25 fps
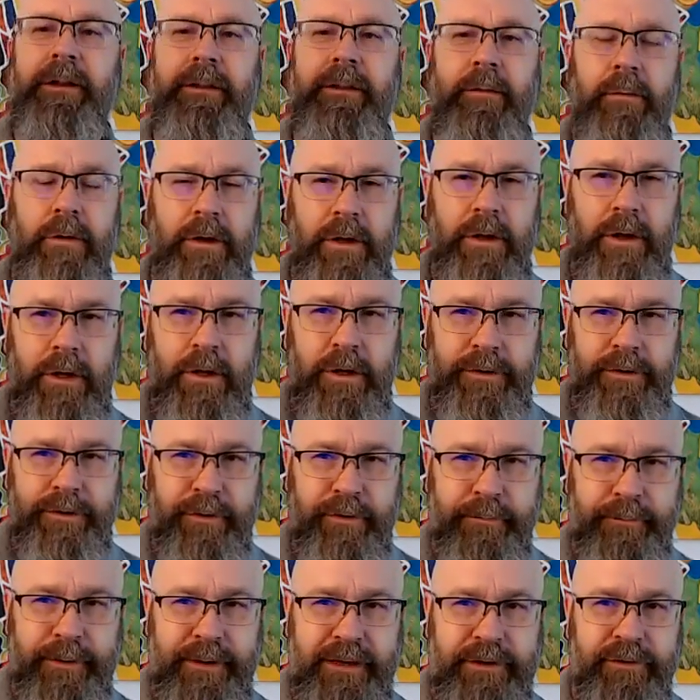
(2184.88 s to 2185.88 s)
Then we're called
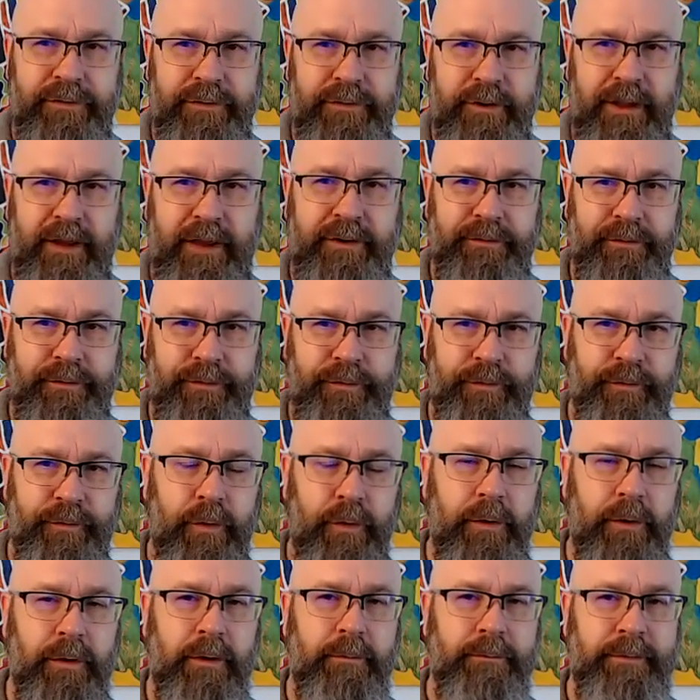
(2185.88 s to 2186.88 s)
to be
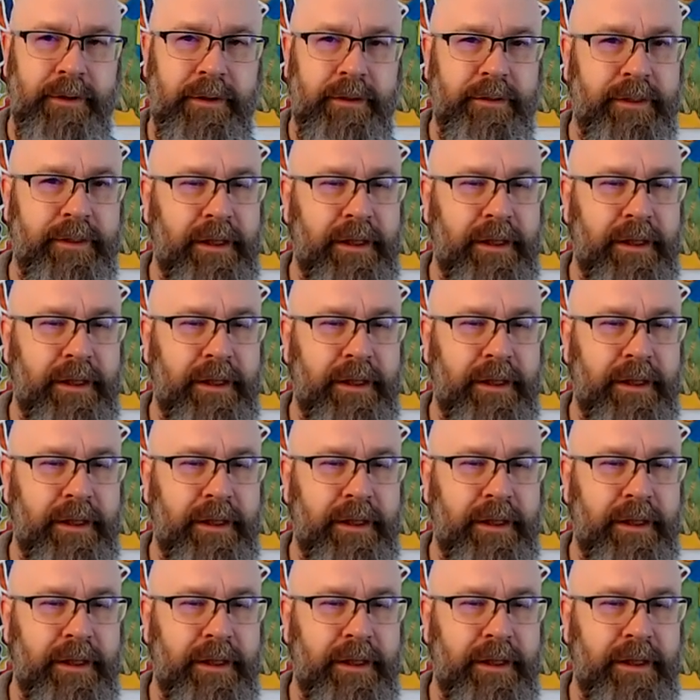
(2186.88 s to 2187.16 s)
transformed.